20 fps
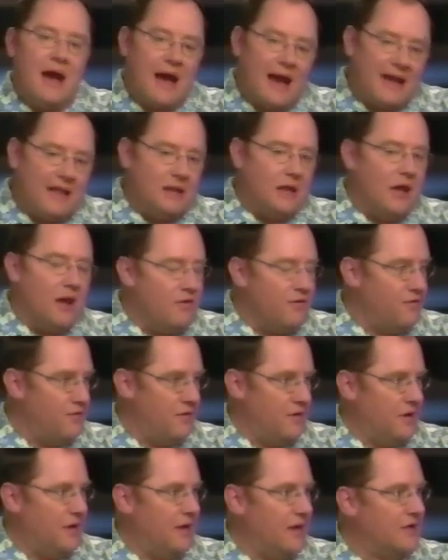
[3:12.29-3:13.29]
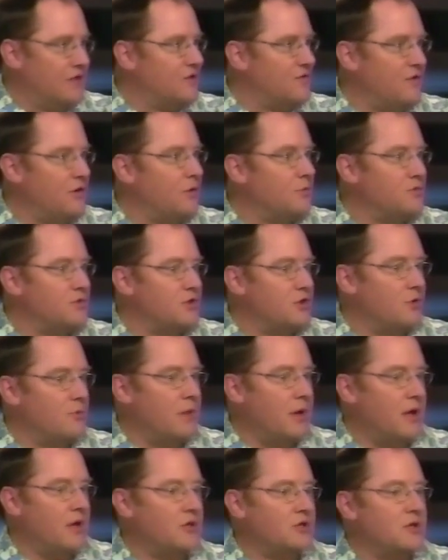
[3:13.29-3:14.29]
I love his film so
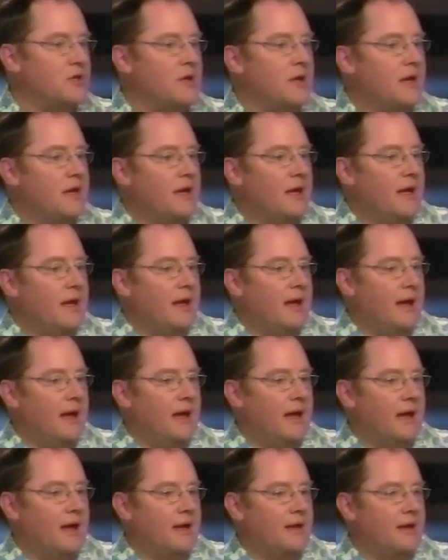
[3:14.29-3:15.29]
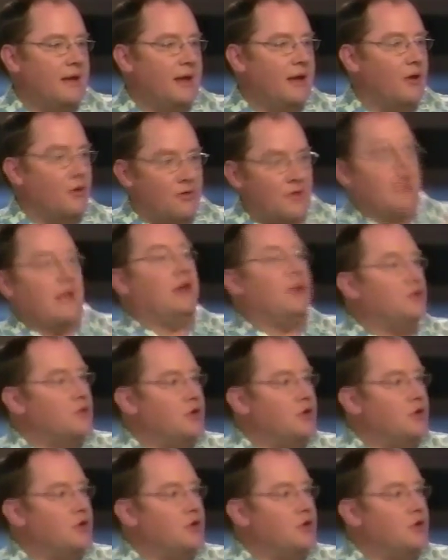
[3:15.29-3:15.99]
much. And, you know, thank you